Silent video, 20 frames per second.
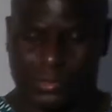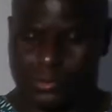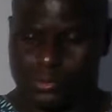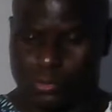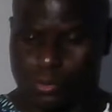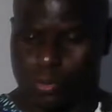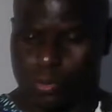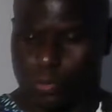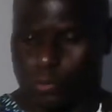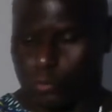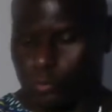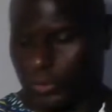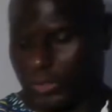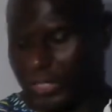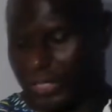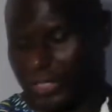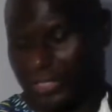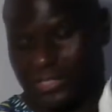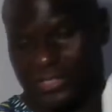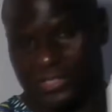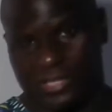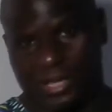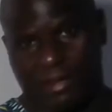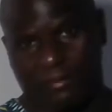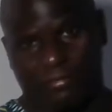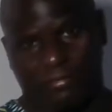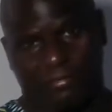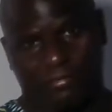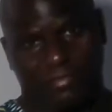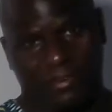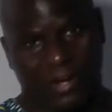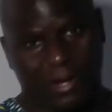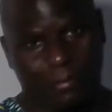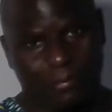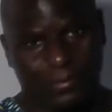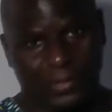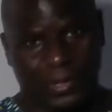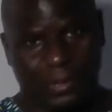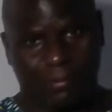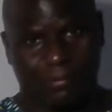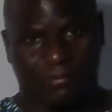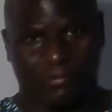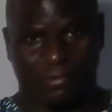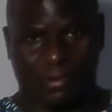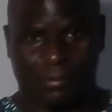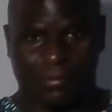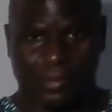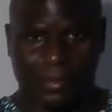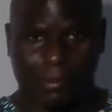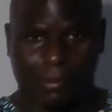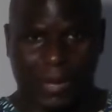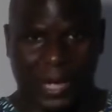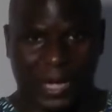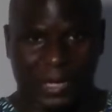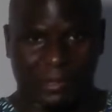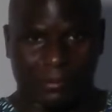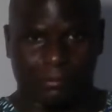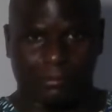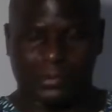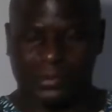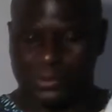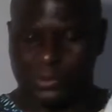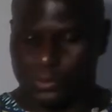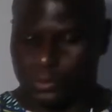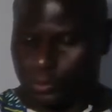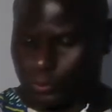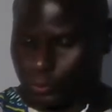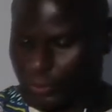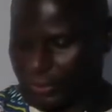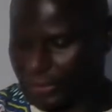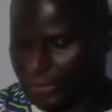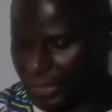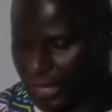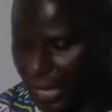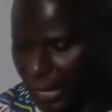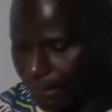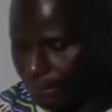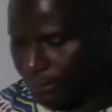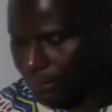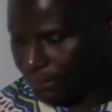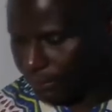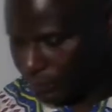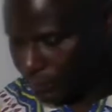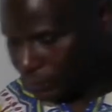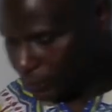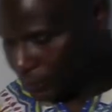So we're going to start from the bottom to the top,